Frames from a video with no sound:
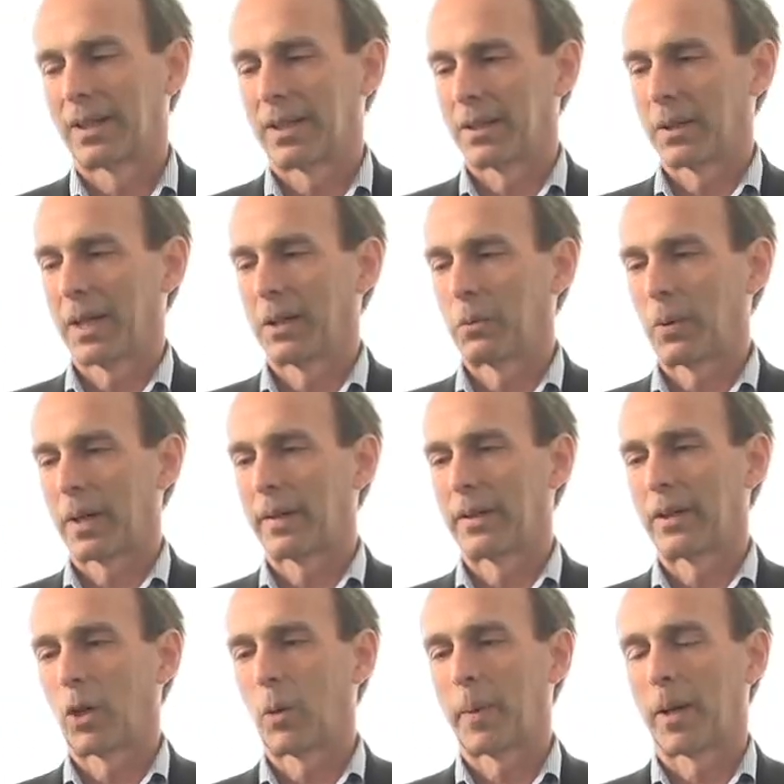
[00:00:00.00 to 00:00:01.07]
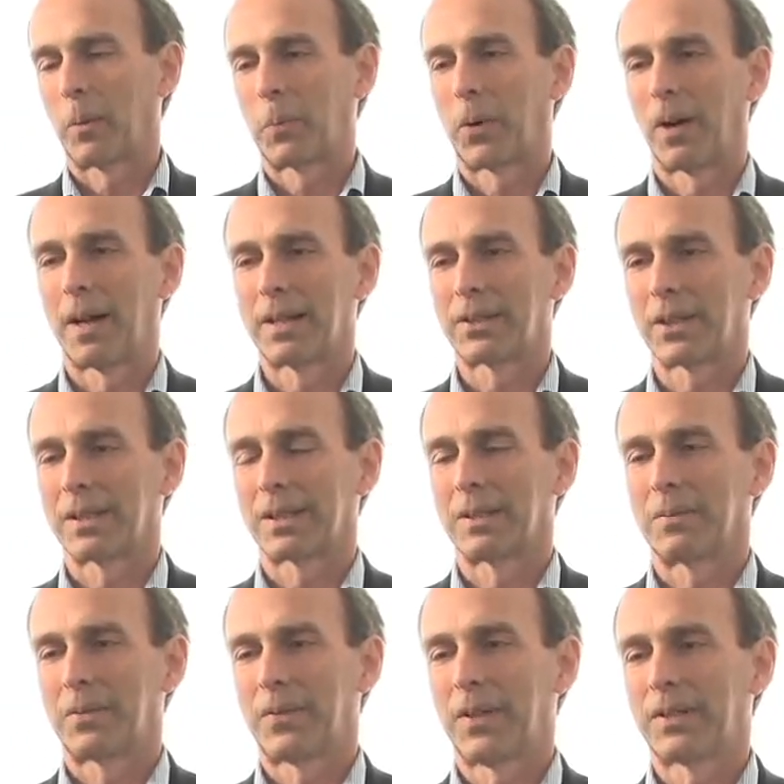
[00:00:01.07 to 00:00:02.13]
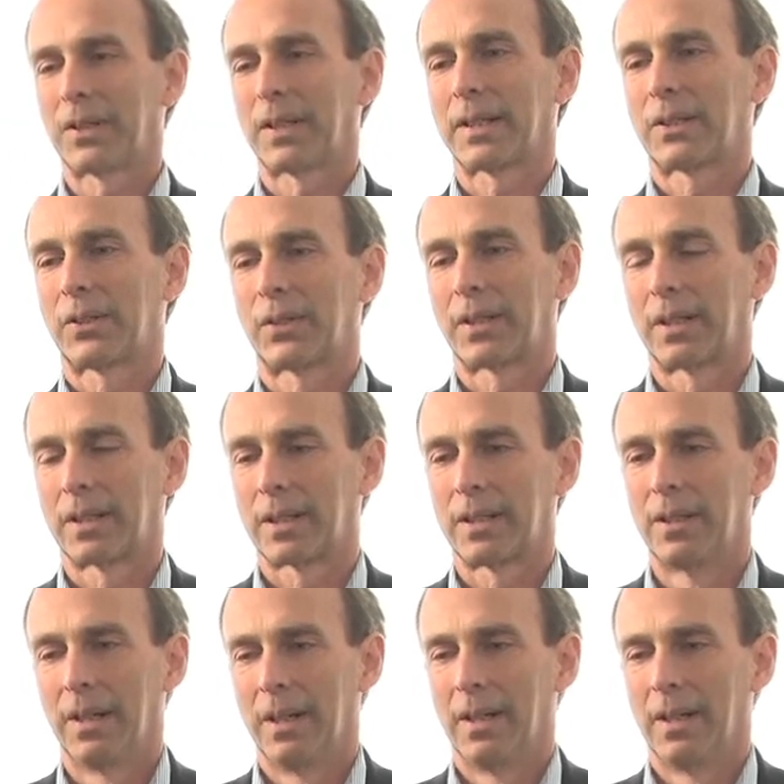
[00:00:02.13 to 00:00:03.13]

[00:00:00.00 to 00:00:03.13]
Uh, and one of the Nobel Prizes in physics, uh,